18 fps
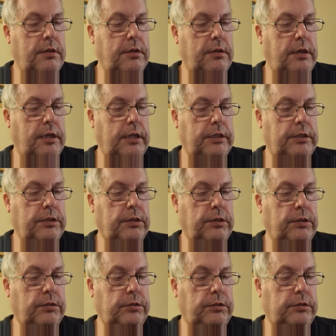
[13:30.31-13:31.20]
I
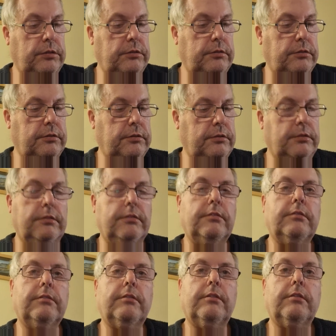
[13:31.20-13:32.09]
caught,
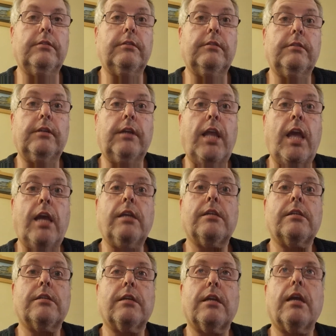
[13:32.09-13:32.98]

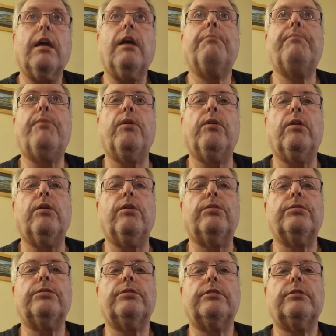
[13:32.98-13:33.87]
yes, a bull
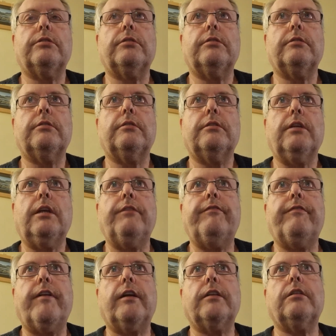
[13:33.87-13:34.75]
Huss. In
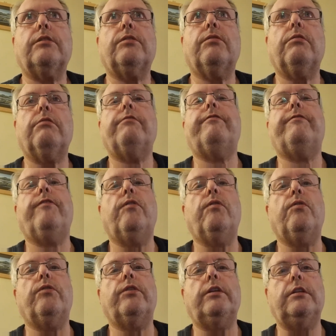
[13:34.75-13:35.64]
fact, I caught
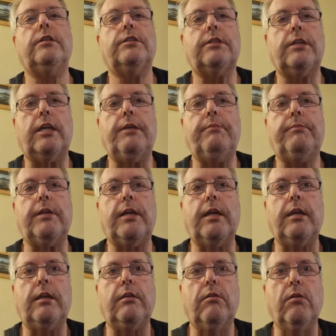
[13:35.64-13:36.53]
4 in the same
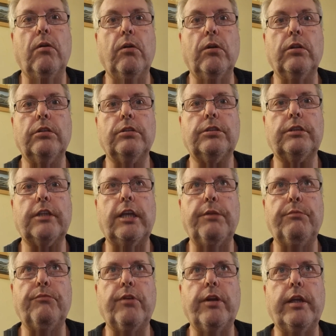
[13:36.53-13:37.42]
day, all on the same
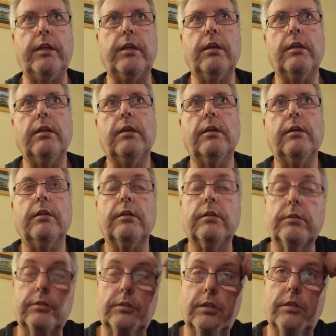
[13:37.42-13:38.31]
rig.
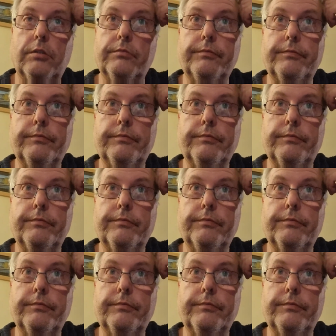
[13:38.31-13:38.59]
So